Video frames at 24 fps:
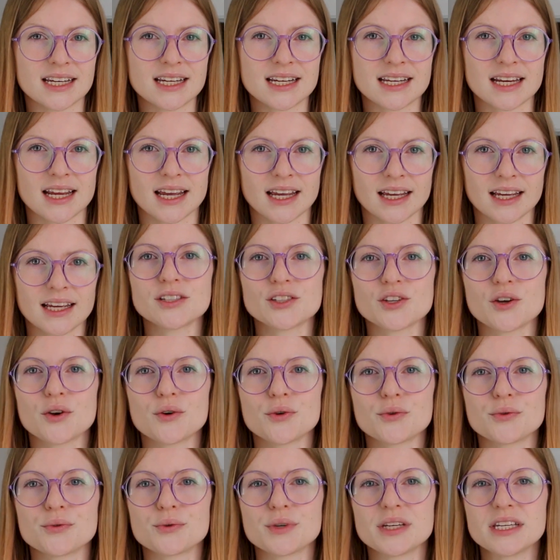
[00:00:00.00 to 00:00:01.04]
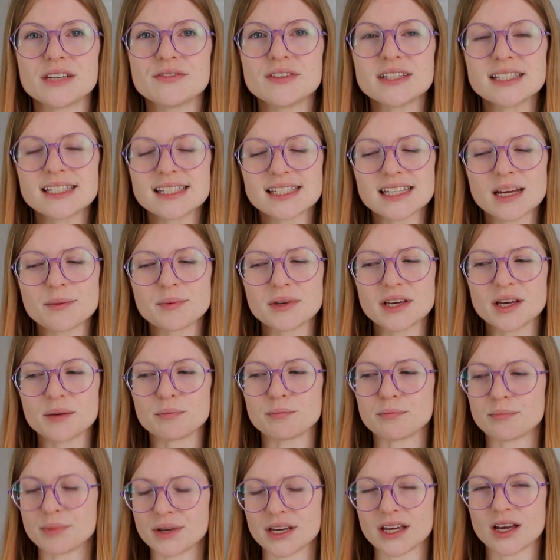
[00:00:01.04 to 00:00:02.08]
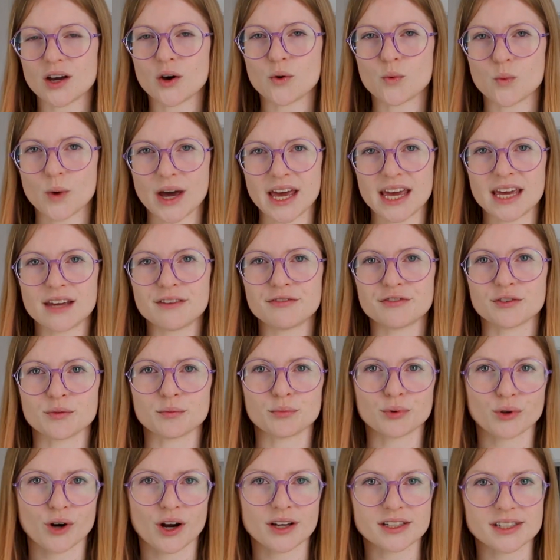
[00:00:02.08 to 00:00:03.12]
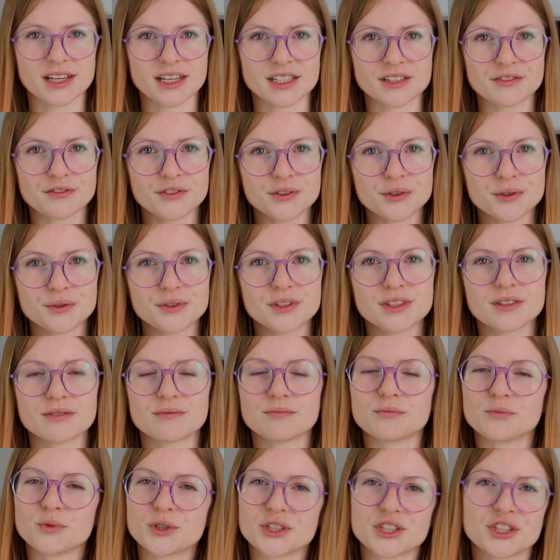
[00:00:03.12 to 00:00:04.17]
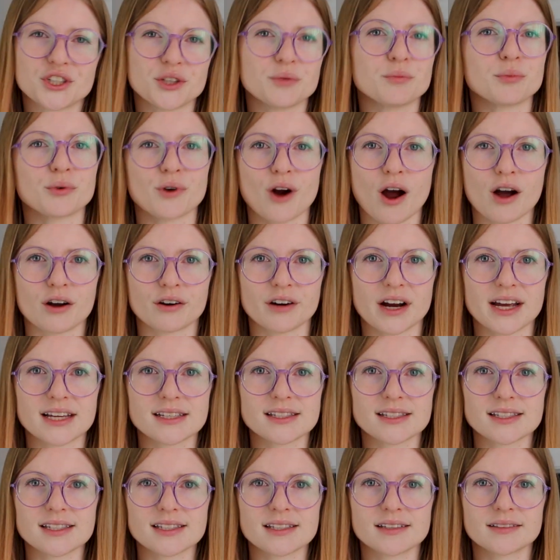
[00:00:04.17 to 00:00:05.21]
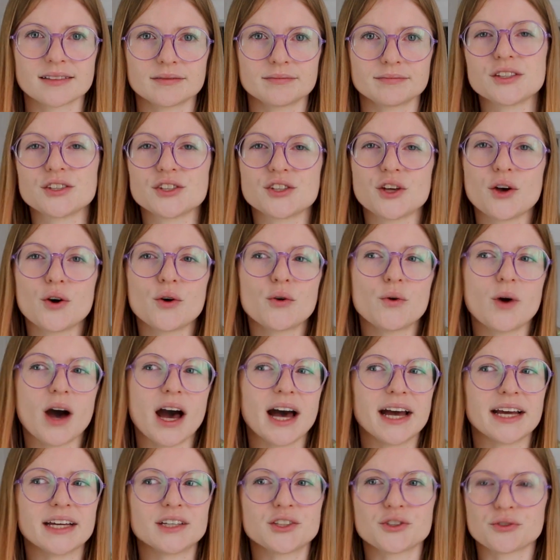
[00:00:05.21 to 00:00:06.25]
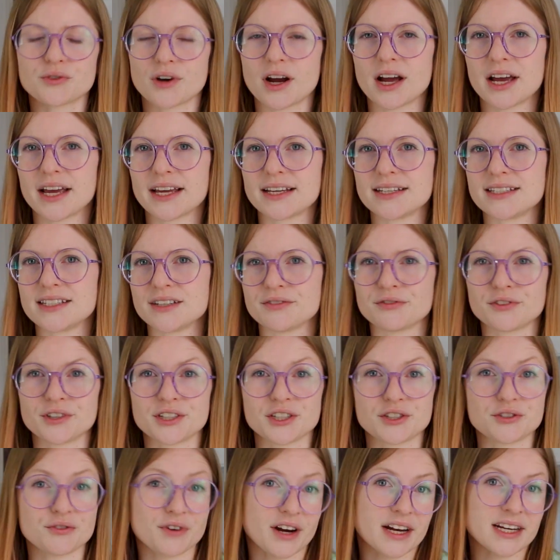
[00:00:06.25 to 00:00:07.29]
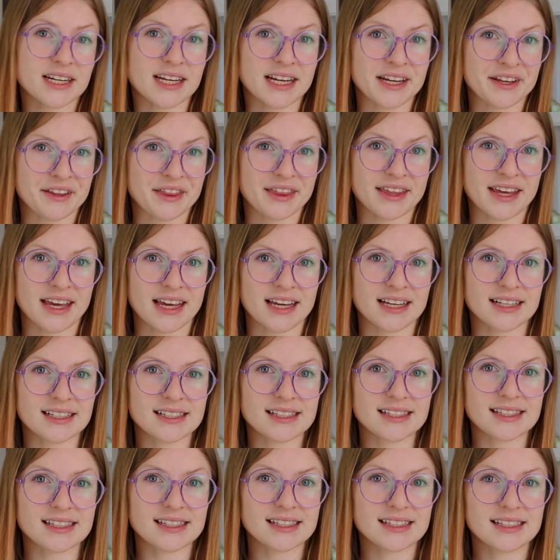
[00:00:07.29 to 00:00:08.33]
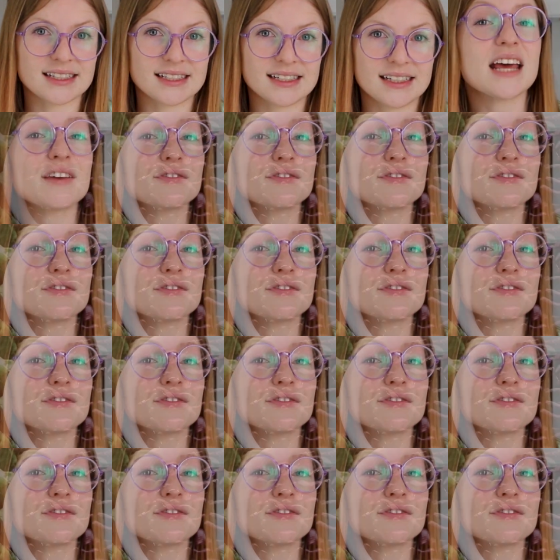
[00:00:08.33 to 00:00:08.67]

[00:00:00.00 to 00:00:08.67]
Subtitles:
eating, so even stepping a bit away from processed foods was good progress. So I tried different trending things. In